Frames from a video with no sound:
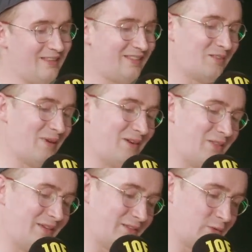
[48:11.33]
the,
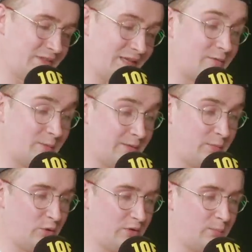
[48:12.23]
the so it's, it's being
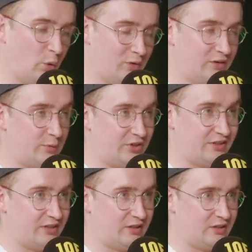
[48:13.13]
put in Portland, which
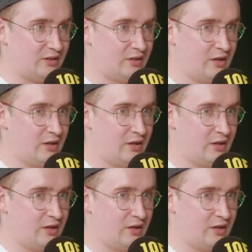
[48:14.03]
is a